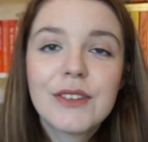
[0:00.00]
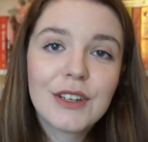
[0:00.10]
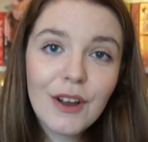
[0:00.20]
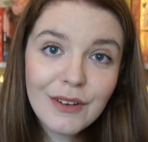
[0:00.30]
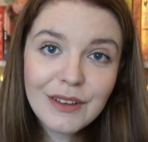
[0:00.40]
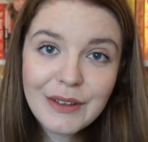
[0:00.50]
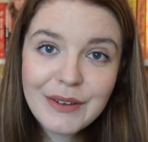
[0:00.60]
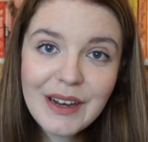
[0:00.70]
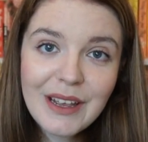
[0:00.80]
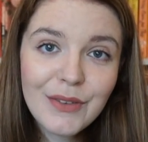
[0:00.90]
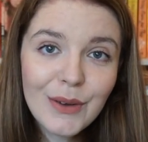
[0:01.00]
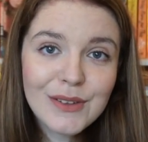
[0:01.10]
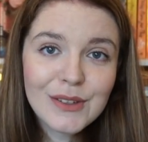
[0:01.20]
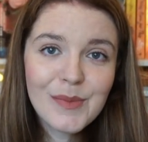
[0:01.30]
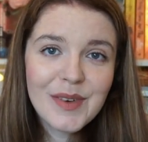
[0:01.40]
to conclude if you're
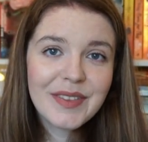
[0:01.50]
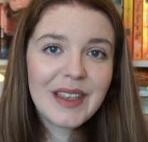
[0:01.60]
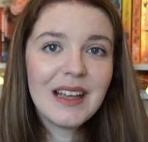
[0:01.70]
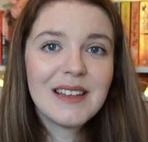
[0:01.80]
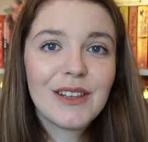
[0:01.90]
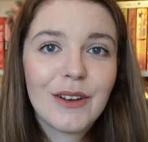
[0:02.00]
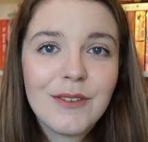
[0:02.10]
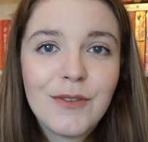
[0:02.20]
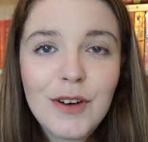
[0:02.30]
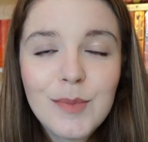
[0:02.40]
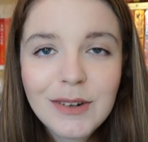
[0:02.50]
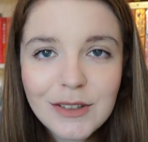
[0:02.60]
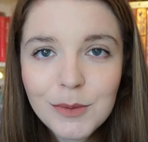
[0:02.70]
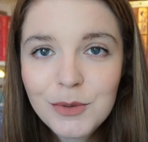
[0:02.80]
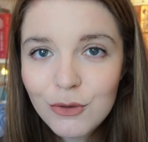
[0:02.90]
someone that is looking for a book
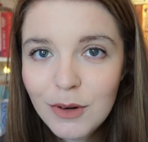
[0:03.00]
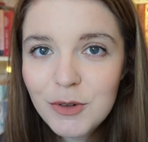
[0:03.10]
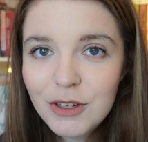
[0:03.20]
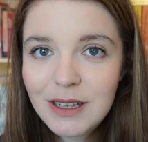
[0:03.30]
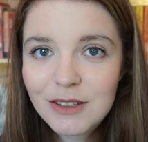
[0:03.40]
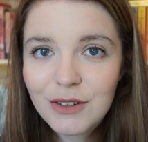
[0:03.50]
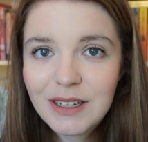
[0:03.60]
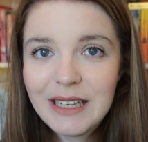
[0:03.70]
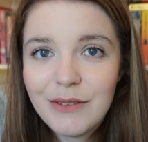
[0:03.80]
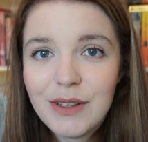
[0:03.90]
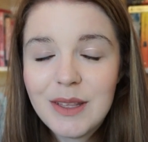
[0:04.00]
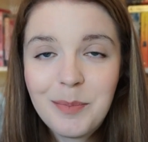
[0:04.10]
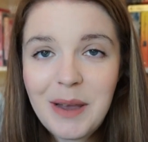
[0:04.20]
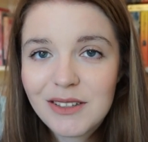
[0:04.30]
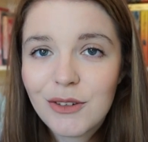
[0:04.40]
subscription that's going to give you the
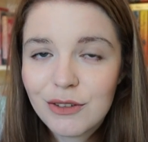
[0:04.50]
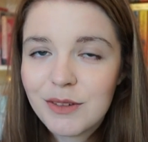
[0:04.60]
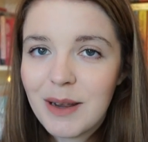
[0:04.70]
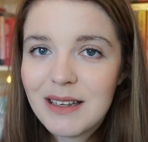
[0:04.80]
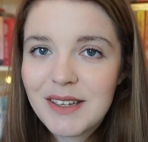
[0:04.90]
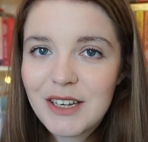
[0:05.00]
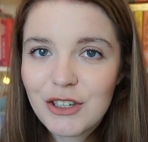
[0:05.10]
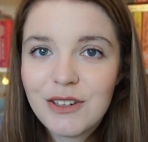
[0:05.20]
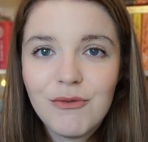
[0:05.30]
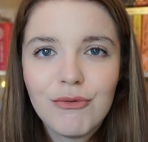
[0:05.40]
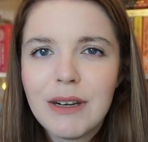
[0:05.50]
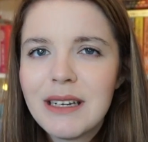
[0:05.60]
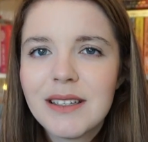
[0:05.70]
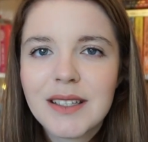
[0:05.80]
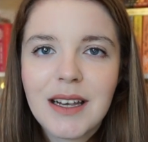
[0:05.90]
best customization
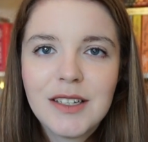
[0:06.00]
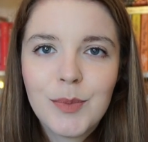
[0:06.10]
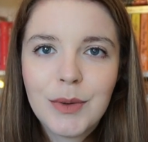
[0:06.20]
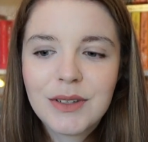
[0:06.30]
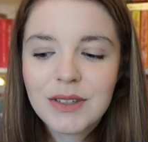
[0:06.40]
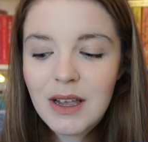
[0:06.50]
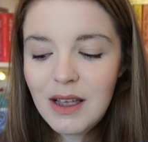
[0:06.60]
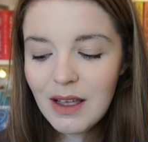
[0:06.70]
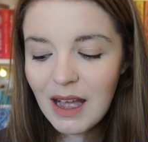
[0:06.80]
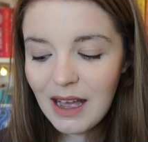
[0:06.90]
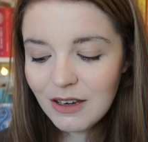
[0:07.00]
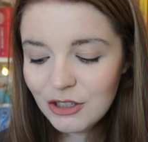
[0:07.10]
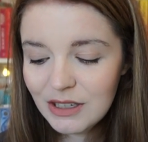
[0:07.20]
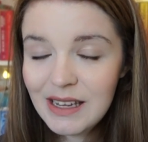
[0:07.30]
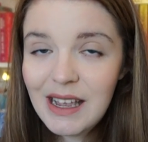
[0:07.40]
redesigned books
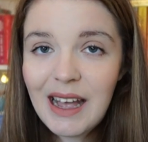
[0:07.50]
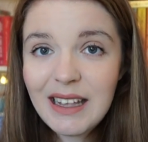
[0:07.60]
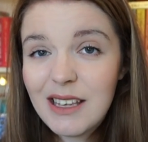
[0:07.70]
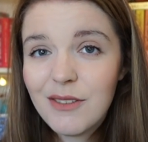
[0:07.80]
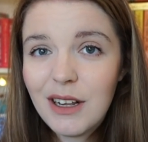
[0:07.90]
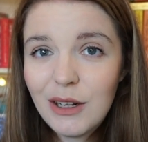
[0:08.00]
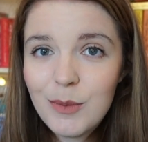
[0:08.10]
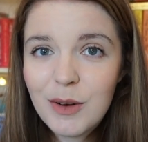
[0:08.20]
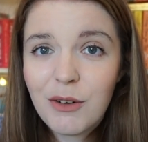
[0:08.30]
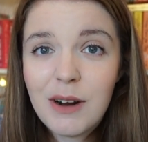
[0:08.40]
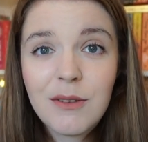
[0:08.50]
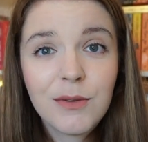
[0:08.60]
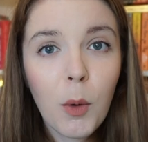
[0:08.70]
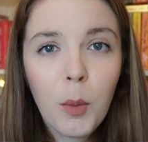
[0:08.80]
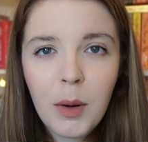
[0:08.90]
Actually, I gave Illumicrate
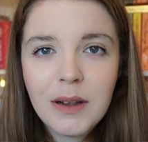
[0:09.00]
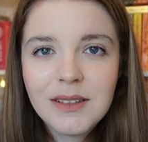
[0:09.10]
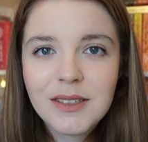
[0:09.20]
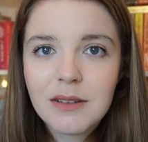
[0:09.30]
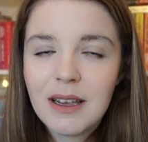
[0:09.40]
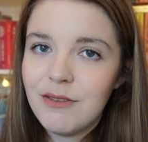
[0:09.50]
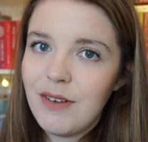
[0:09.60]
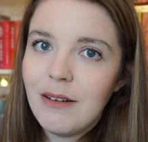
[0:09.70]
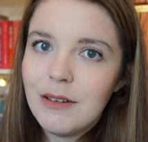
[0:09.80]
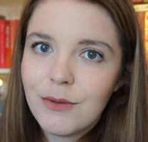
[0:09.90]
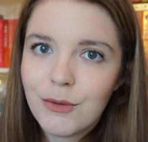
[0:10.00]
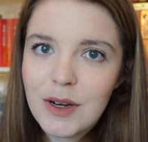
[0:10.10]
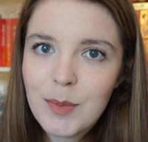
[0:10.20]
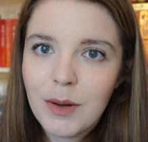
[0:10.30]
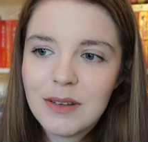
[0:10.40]
4 points and Fairyloot
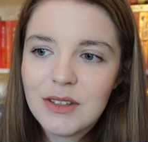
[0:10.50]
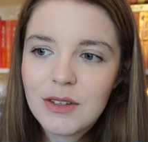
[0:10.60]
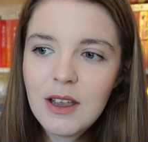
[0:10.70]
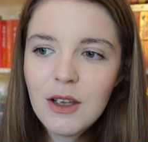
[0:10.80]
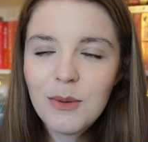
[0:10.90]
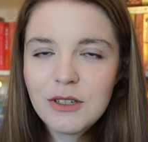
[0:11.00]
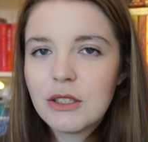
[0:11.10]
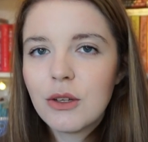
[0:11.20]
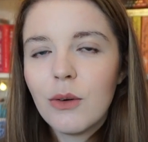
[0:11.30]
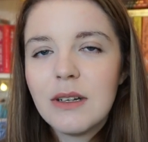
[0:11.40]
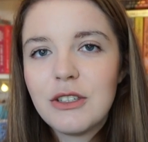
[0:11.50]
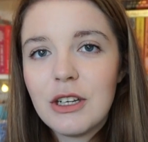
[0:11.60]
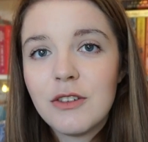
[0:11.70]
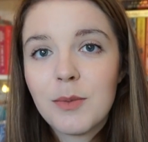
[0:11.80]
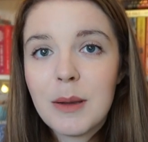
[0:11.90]
3 points, which has totally
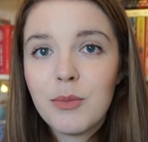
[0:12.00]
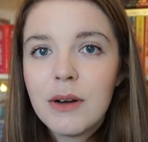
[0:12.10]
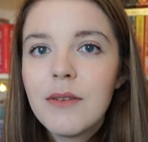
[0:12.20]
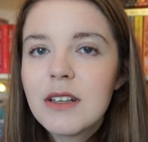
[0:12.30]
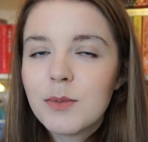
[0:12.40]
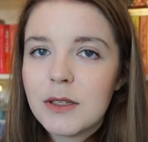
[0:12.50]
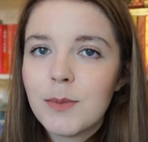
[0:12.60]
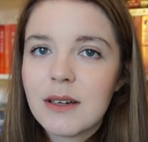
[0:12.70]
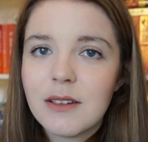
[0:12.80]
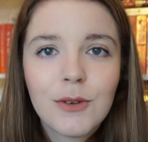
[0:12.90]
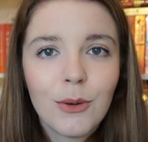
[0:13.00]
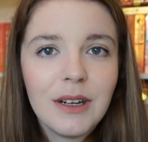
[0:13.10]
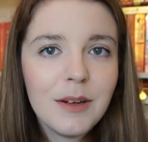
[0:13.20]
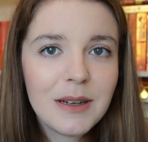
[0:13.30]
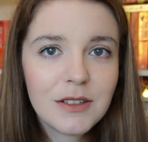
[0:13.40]
changed my previous perspective going
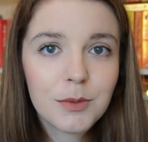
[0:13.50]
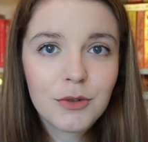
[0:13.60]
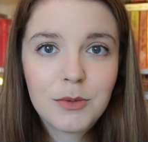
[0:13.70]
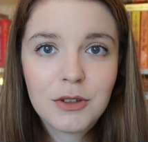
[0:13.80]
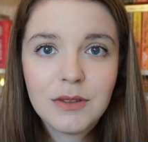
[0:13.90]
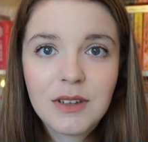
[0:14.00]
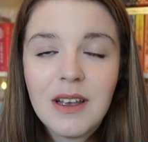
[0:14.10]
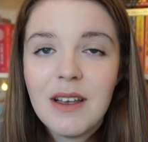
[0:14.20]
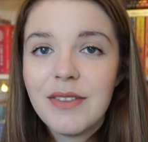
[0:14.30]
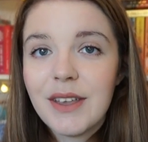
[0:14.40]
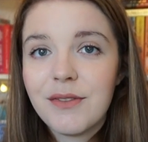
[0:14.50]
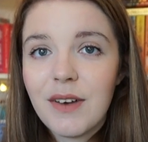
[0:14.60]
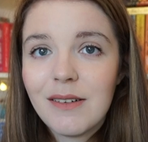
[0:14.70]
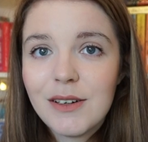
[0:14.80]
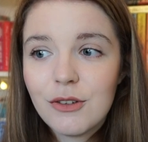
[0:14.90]
into my subscriptions that
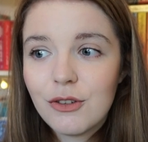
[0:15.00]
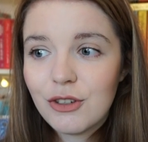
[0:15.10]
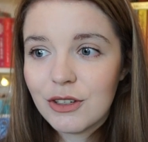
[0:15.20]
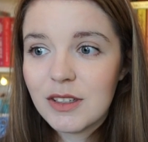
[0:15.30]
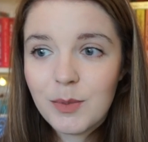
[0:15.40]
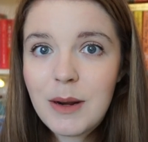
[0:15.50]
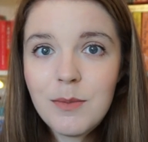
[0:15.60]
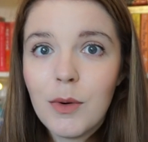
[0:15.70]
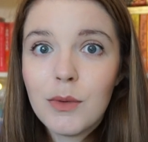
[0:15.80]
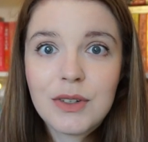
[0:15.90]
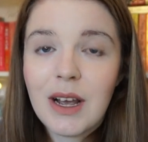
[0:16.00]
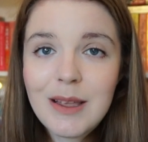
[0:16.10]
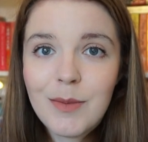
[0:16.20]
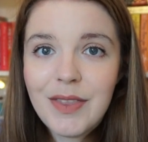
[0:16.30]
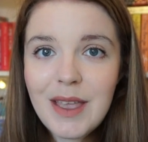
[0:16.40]
Fairyloot just spent more
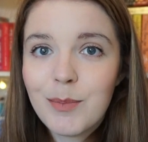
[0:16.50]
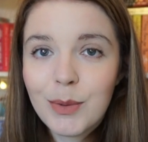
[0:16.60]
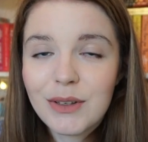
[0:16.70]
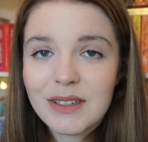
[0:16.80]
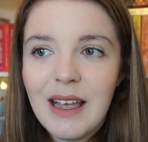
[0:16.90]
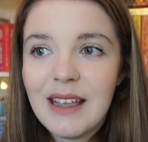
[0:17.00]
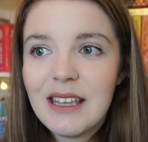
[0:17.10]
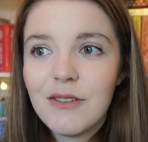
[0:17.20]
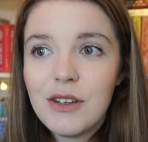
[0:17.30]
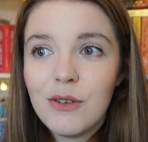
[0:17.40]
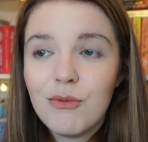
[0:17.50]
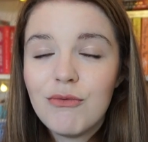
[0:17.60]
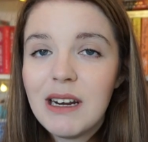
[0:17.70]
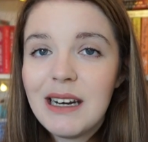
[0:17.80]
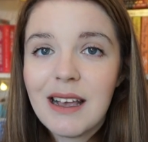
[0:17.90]
time on their books and, and giving you
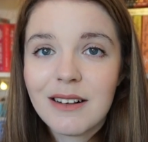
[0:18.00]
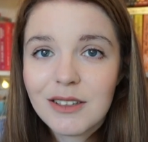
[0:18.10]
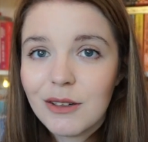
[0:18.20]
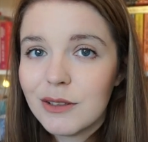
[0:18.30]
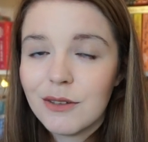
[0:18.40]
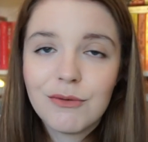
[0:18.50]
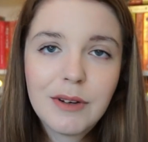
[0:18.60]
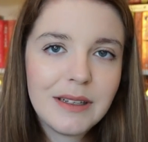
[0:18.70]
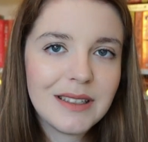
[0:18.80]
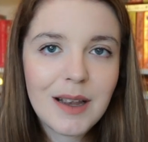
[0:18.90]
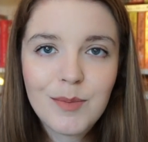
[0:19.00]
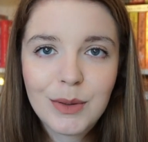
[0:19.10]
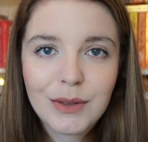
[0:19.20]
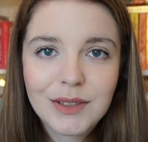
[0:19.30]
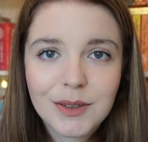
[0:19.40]
really exclusive redesigned
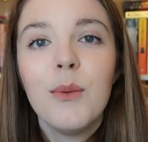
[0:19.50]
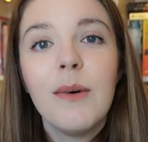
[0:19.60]
books.